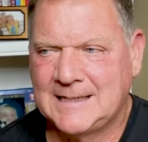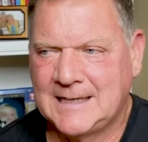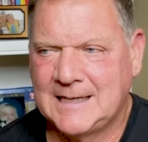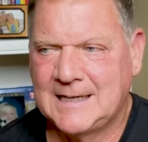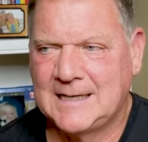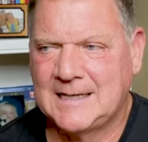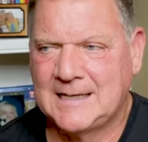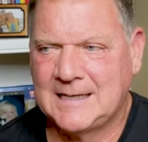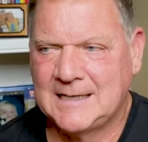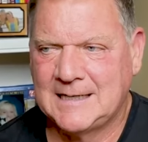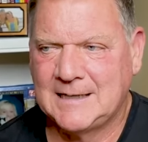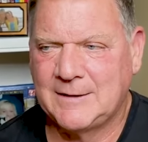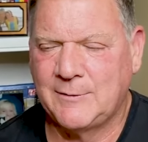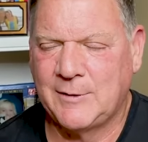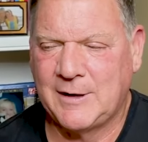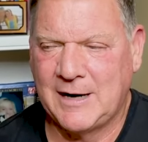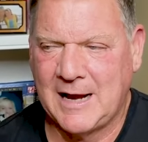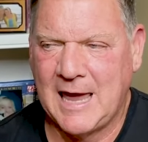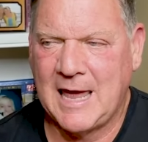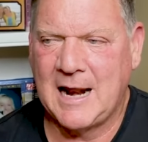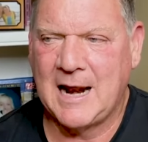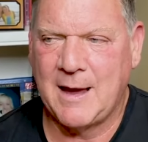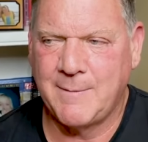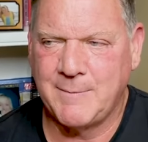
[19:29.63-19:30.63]
uh,
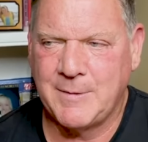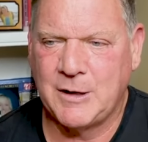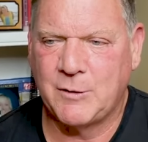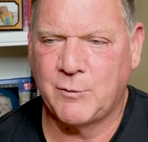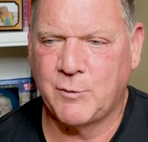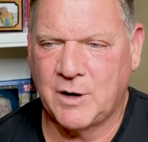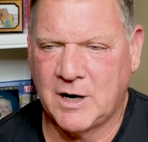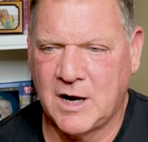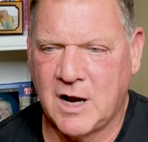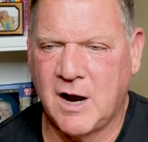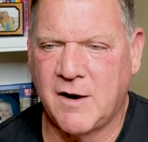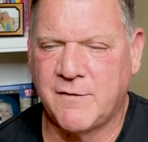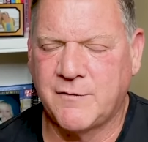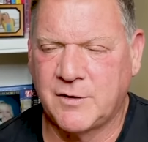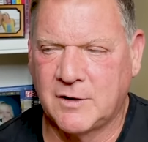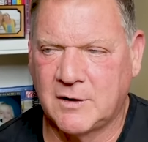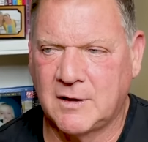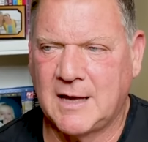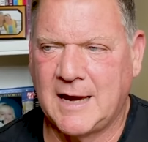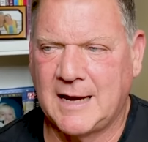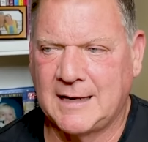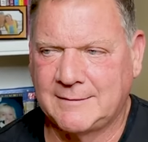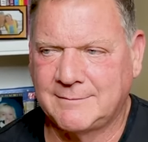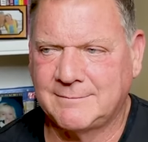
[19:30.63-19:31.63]
and I mean recover
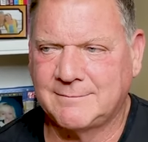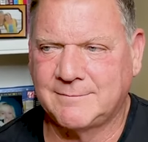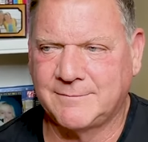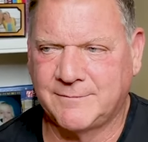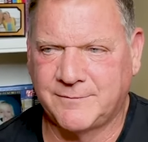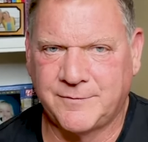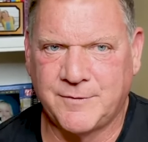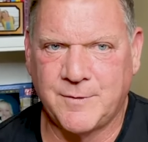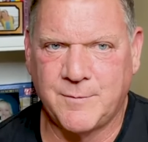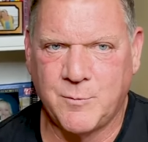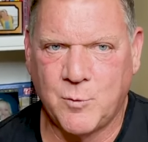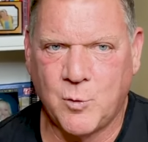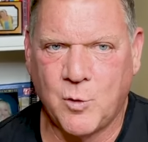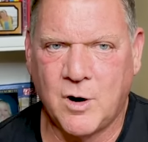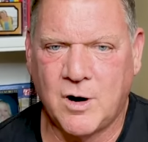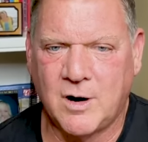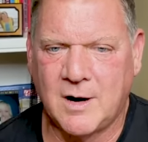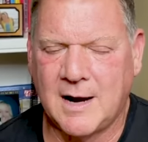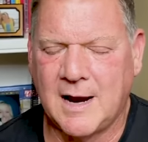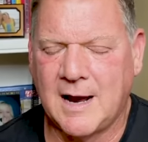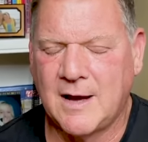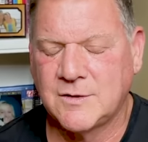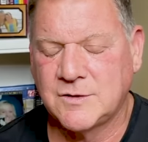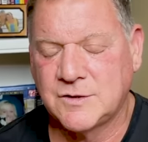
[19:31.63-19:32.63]
like from
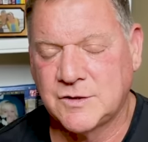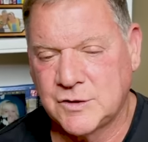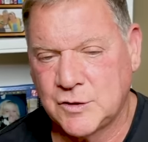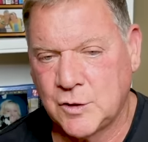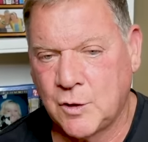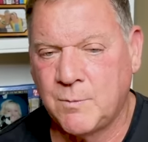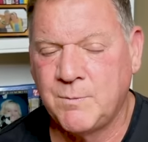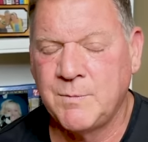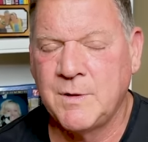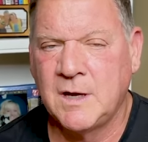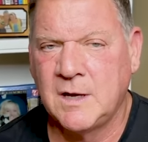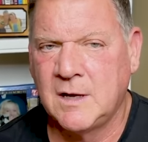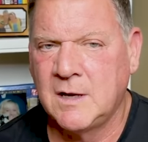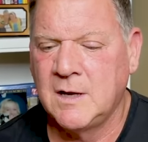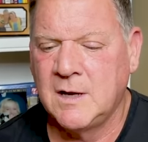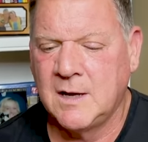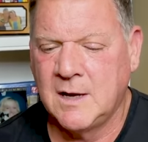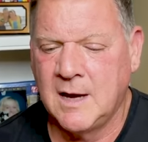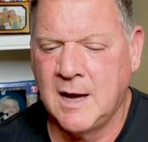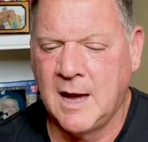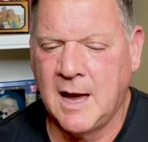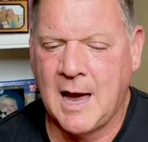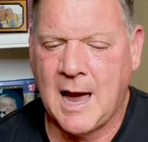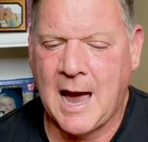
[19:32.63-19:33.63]
workouts. So
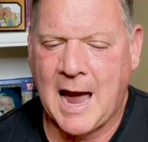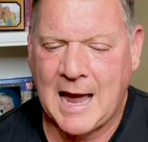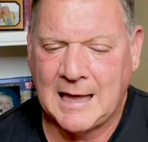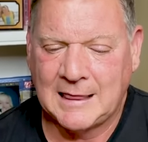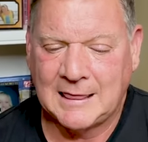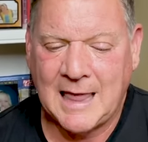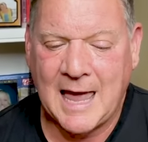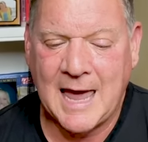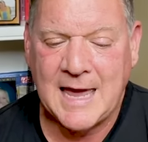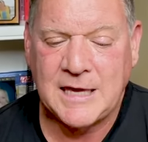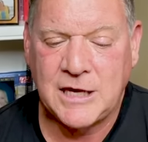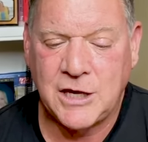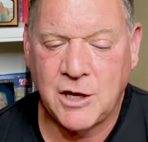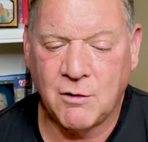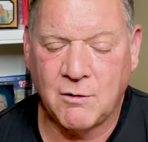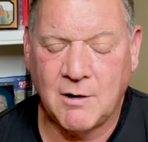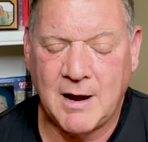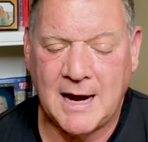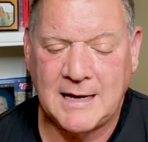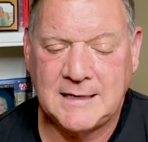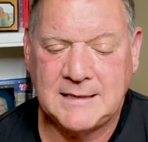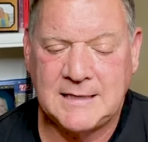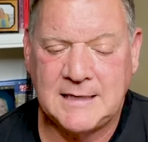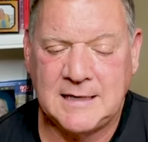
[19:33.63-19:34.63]
I like your
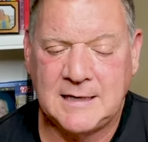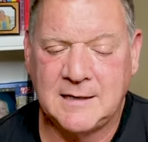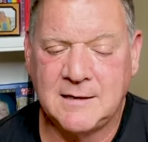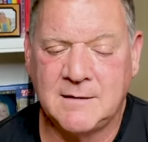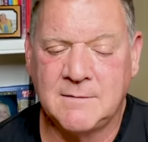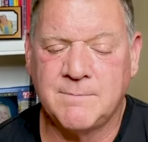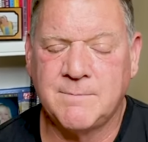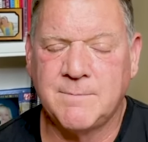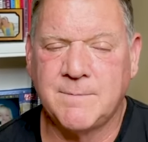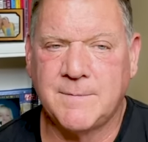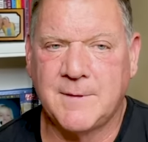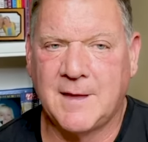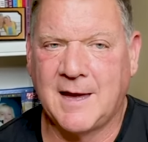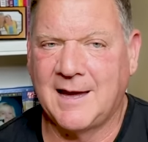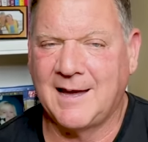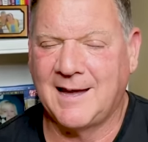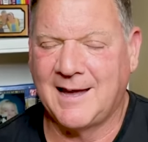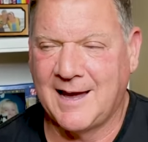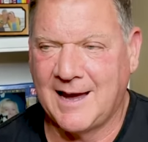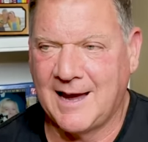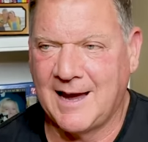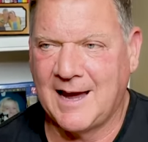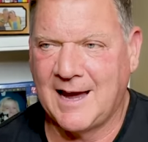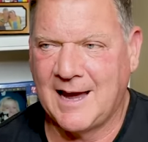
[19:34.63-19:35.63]
idea. I,
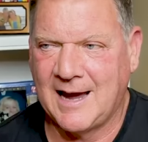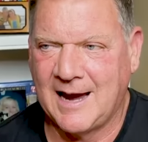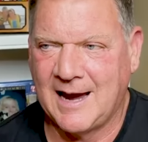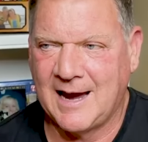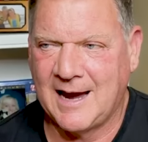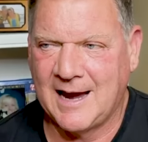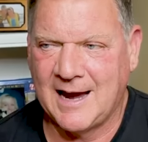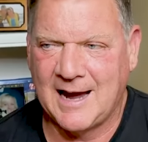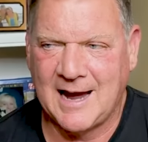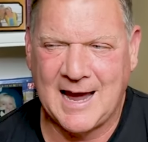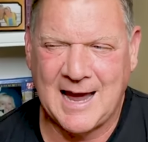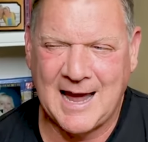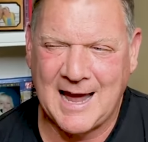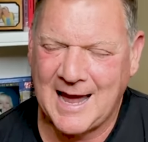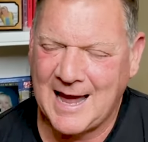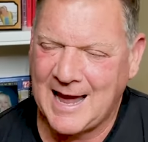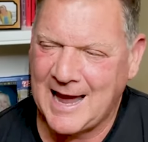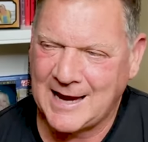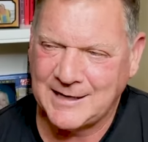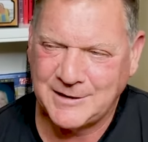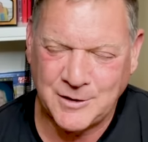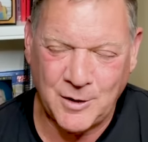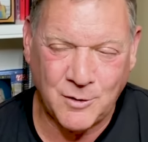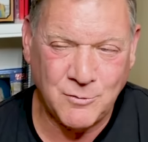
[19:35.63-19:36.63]
I, I,
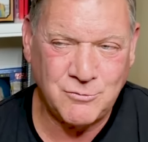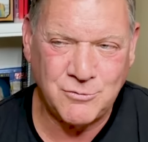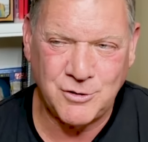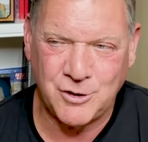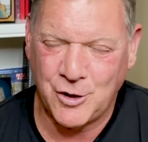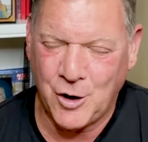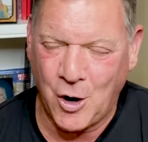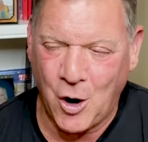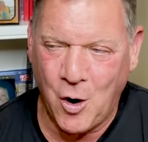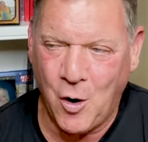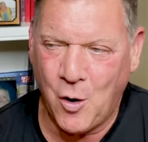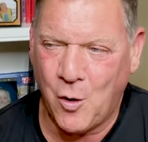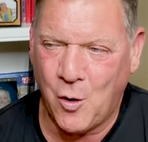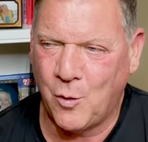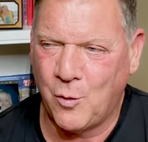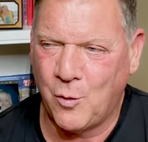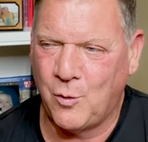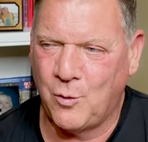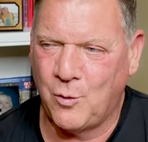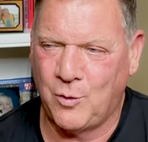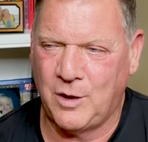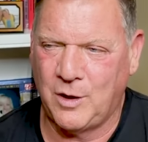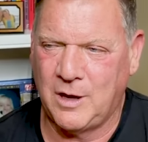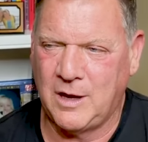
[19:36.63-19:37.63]
I don't
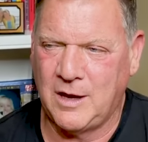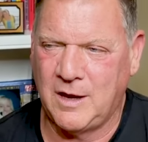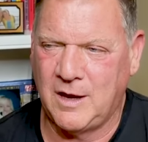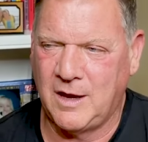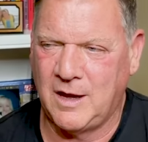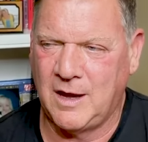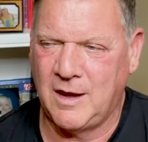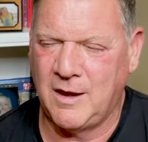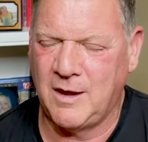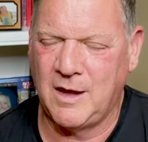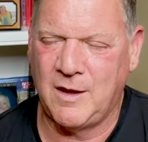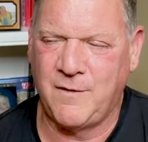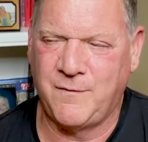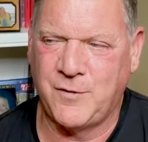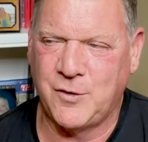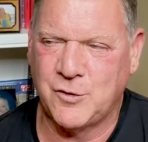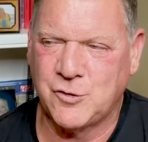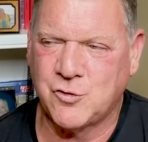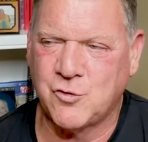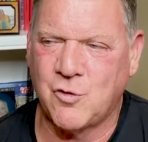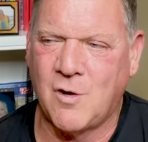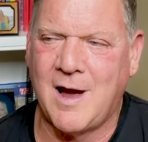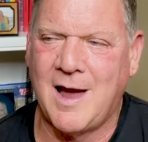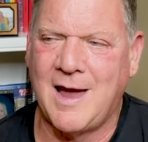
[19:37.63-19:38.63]
know. If you
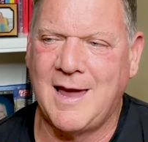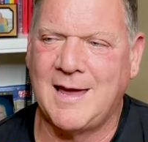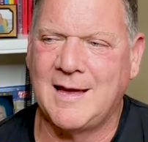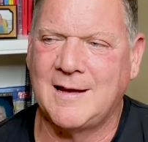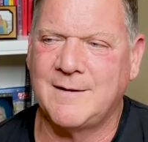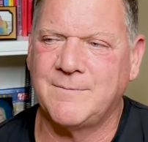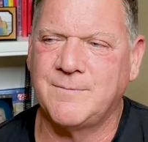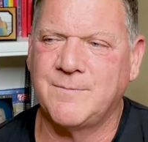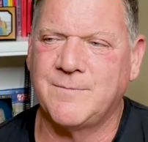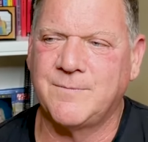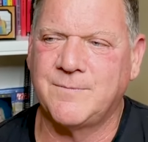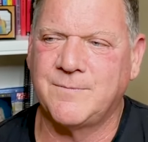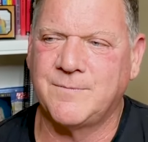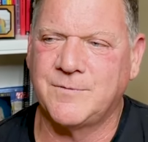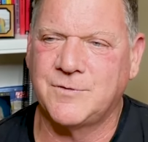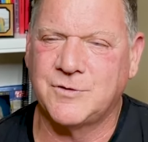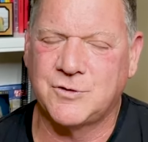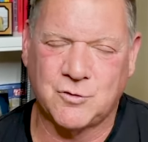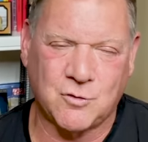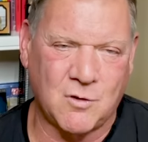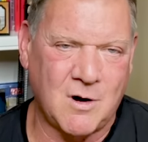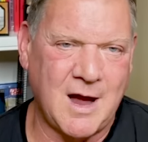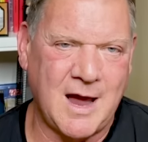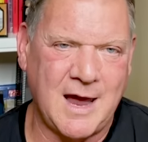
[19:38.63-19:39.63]
try it,
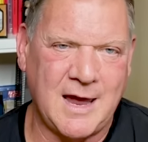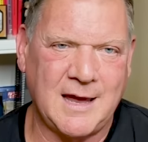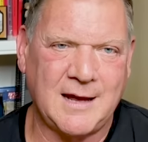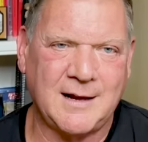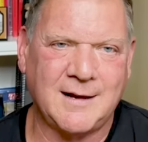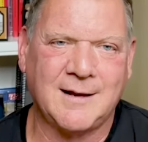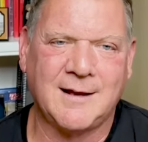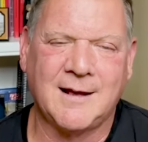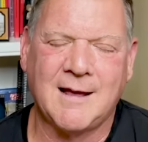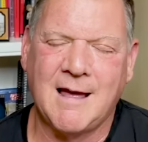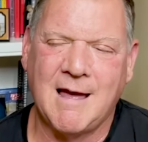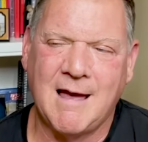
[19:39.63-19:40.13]
try it.